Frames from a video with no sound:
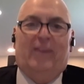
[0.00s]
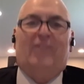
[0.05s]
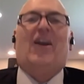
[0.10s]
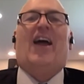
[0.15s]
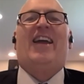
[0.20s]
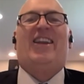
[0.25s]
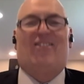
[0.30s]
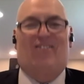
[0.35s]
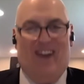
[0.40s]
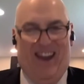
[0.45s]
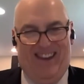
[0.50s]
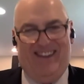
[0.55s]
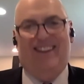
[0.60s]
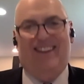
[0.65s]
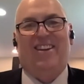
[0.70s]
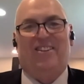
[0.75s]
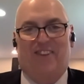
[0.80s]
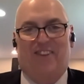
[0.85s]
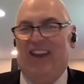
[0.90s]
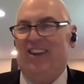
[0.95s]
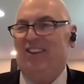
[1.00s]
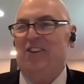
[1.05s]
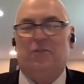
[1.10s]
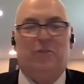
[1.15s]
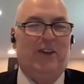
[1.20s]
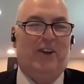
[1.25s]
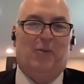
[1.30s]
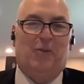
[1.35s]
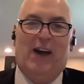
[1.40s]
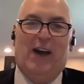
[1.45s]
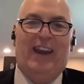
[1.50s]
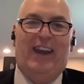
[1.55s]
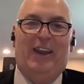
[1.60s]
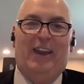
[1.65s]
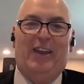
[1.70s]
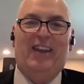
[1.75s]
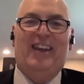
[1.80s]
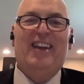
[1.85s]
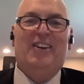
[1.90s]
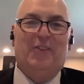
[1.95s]
Right.
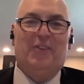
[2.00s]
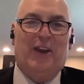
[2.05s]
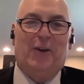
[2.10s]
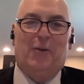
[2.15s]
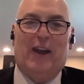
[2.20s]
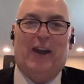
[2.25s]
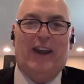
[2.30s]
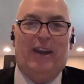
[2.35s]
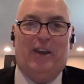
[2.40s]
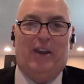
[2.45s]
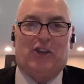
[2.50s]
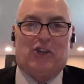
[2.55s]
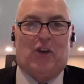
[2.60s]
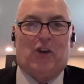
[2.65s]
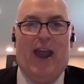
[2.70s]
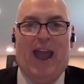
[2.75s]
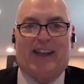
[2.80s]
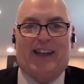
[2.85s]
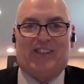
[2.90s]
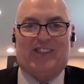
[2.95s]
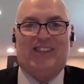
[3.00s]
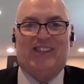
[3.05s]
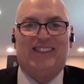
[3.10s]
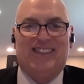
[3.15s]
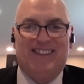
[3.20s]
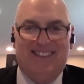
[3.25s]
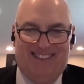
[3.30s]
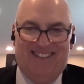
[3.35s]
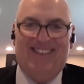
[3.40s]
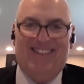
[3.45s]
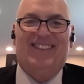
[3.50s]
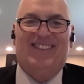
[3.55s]
We got to check with people on that.